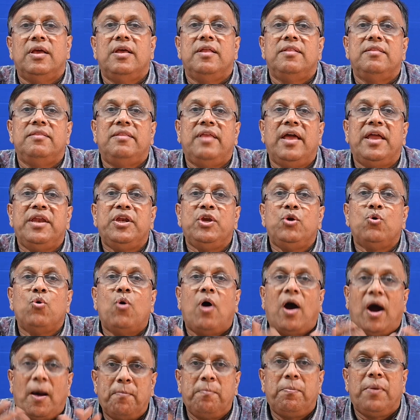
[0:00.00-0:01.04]
then you
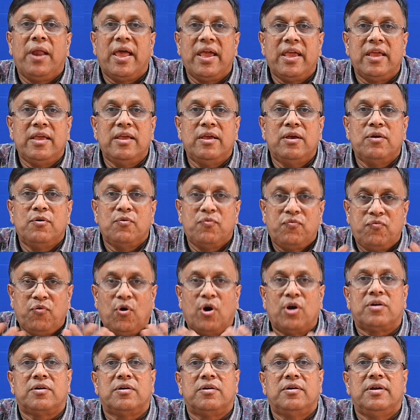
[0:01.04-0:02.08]
apply
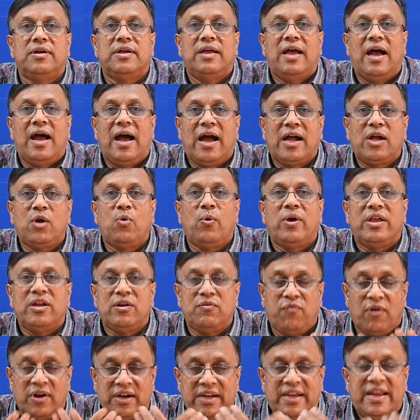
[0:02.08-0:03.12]
for
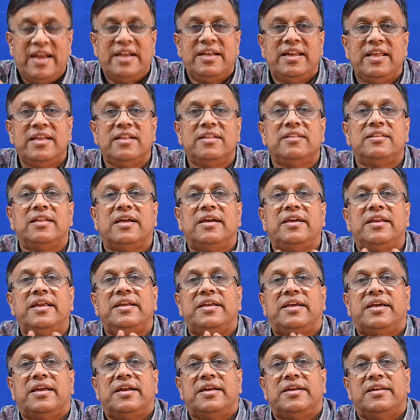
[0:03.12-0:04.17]
getting the
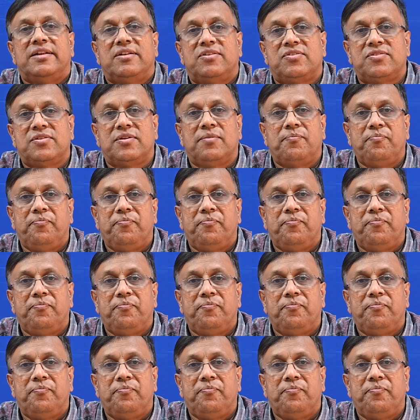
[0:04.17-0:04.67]
green credits